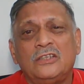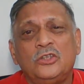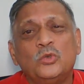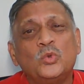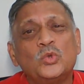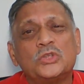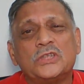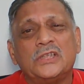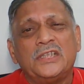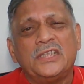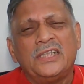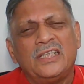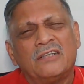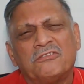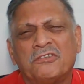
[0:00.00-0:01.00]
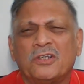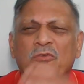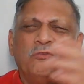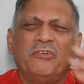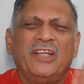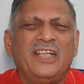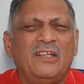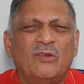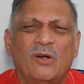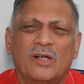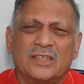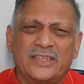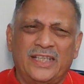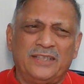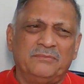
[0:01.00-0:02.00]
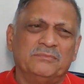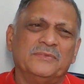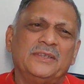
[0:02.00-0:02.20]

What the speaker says: use in India for a very long time.